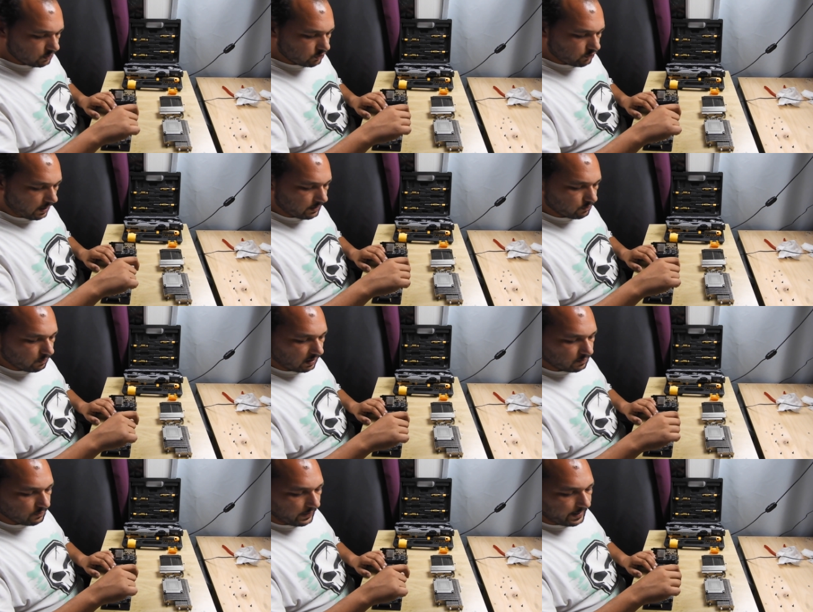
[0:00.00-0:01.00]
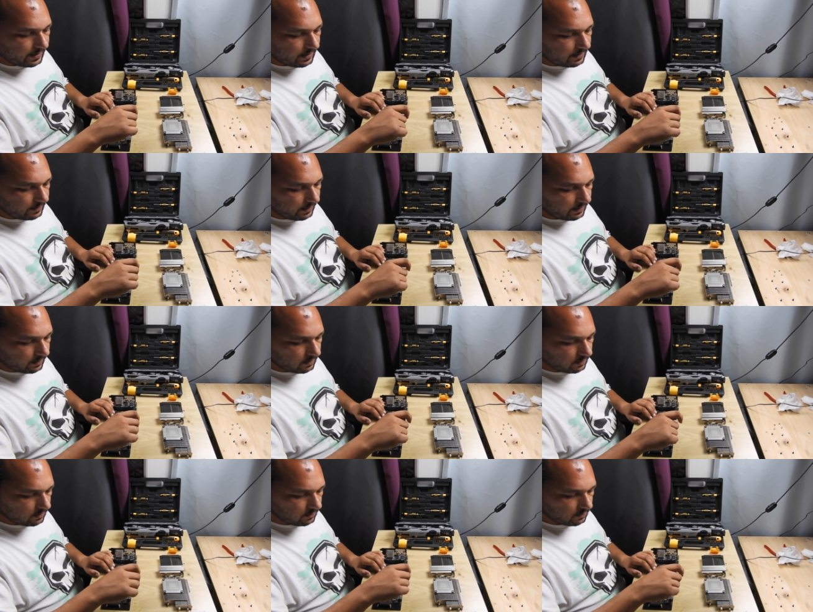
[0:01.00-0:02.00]
Try to not break anything
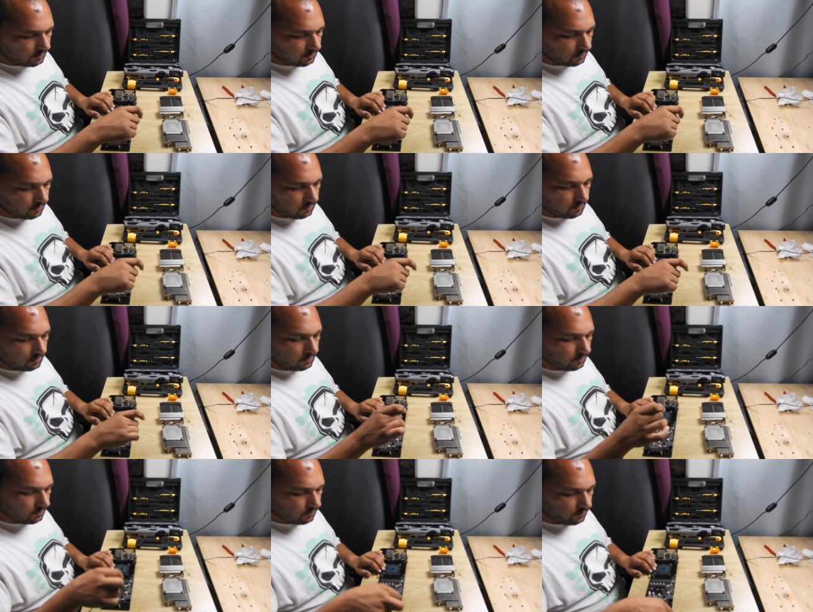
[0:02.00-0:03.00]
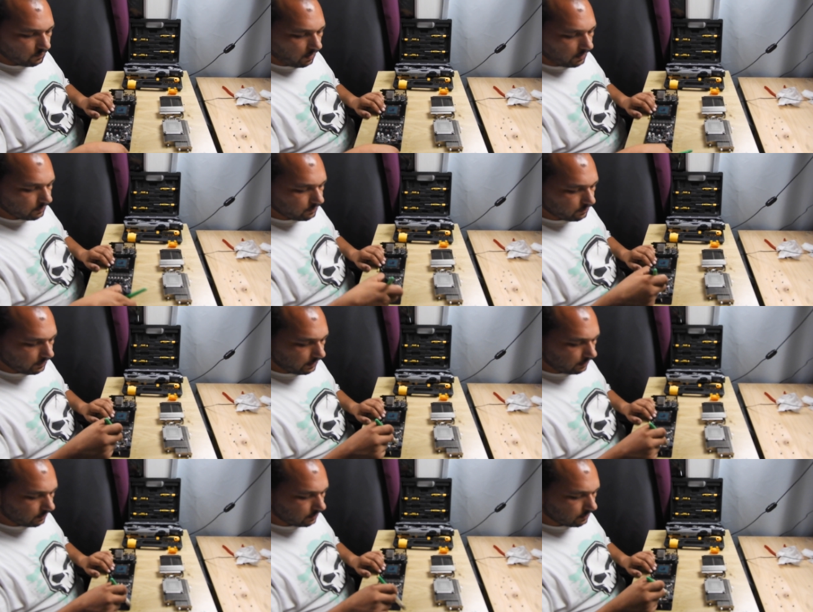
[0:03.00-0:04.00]
while you're doing
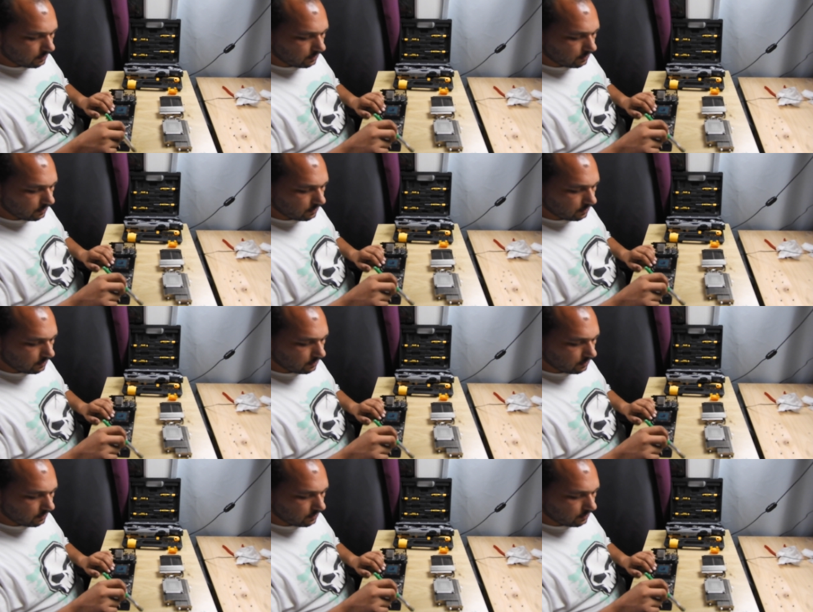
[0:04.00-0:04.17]
it,